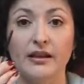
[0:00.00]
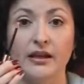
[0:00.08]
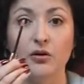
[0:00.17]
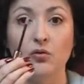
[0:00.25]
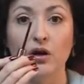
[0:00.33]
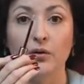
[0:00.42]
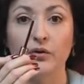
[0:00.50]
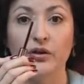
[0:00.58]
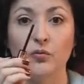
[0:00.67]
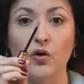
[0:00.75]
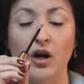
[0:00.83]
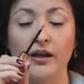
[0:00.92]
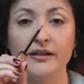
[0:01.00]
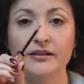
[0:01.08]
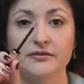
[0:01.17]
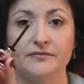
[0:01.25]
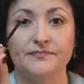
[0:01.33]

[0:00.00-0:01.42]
They go on with a wand.